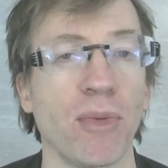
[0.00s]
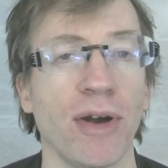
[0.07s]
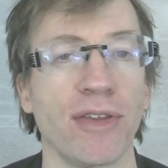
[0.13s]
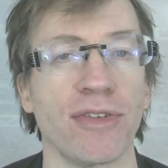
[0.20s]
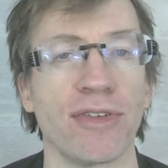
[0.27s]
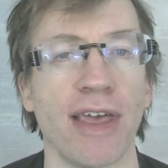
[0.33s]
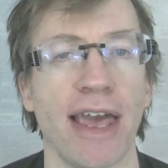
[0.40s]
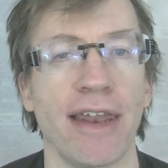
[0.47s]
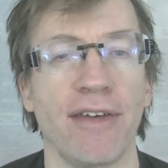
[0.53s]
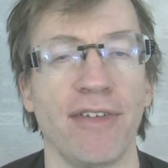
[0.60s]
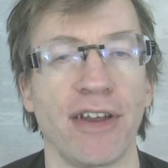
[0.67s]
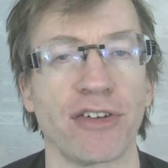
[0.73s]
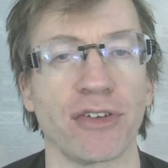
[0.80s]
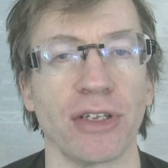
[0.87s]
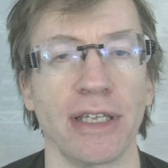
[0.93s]
ones that
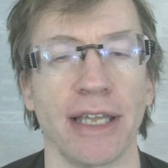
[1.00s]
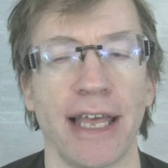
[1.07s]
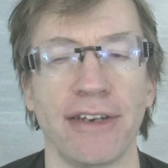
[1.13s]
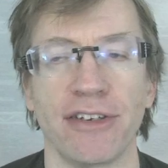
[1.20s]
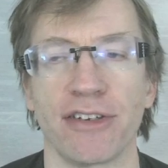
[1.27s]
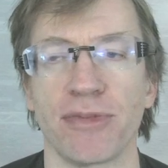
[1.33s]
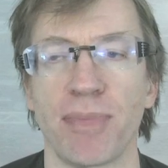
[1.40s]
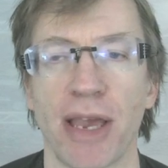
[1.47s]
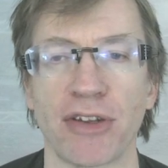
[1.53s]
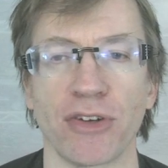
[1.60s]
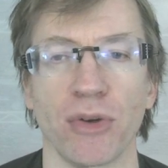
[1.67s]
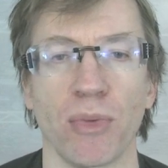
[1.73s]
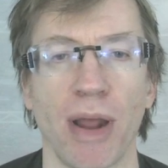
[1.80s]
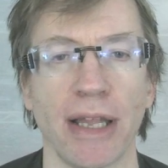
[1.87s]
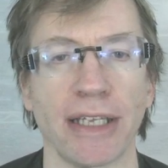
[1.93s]
eventually led to
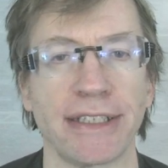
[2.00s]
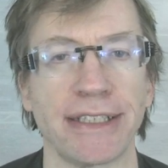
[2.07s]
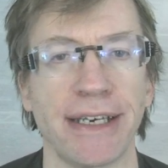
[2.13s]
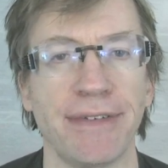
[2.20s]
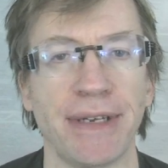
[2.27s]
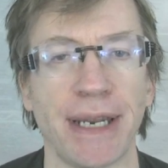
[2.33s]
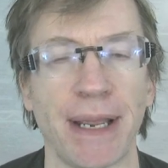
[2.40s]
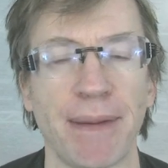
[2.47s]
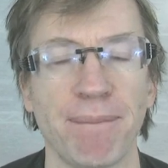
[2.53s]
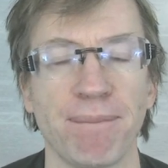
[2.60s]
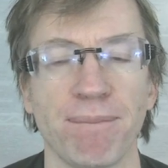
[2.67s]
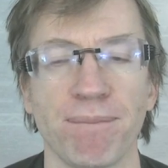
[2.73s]
special relativity.